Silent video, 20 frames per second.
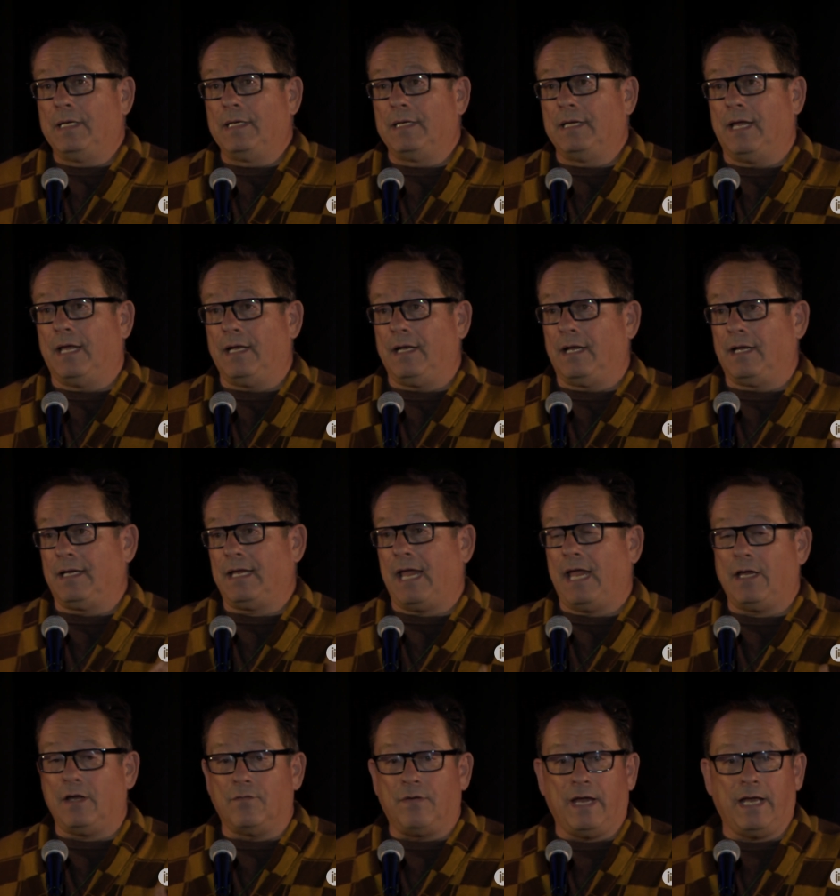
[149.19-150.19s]
and a
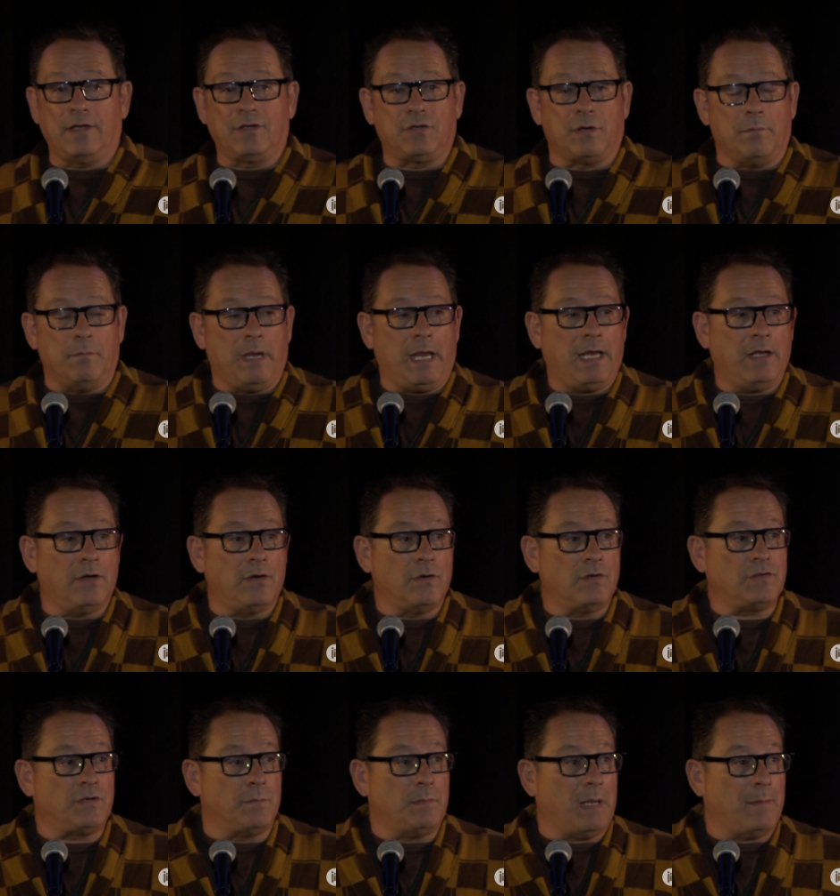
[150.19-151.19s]
gang of handsome
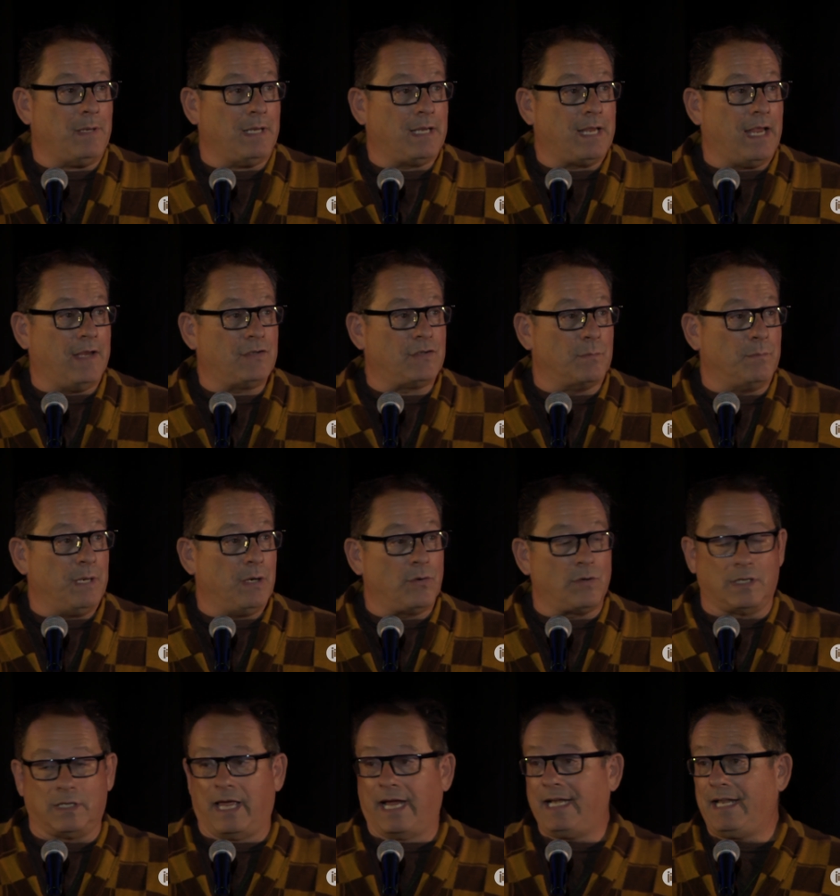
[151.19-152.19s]
Mainers and maybe a case of beer and
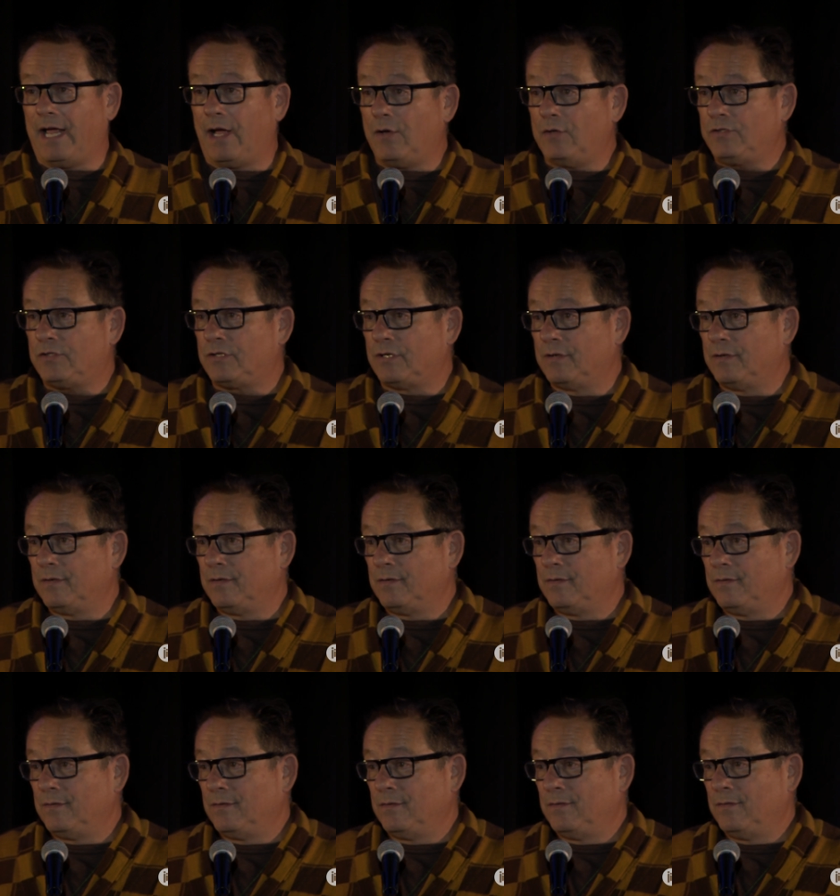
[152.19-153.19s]
a lighthouse
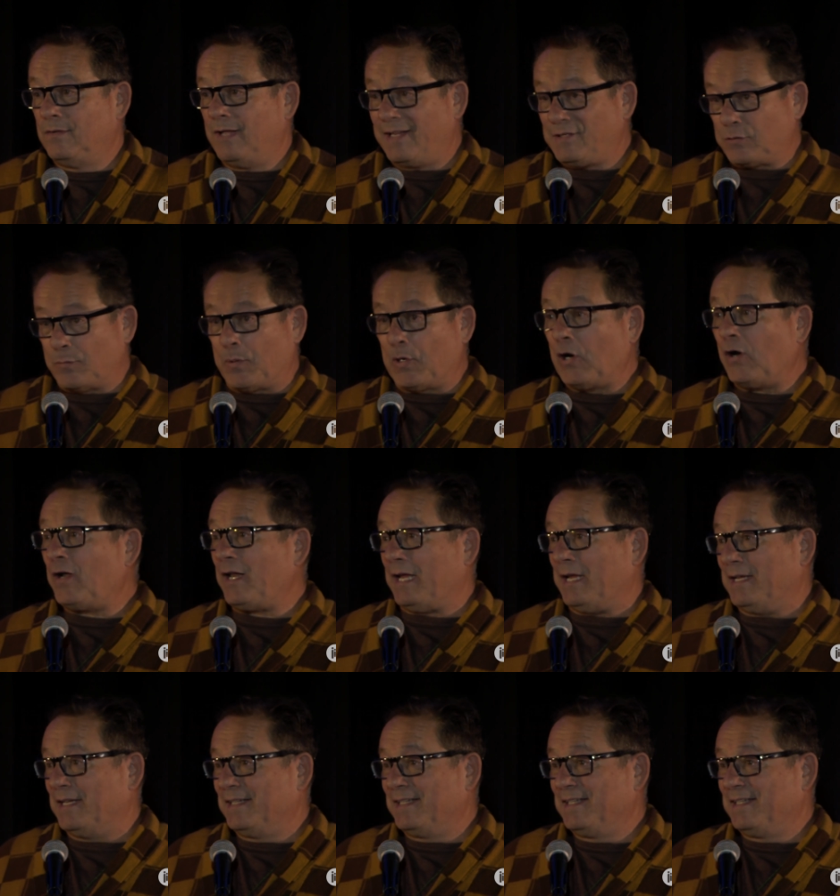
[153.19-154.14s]
that's a party.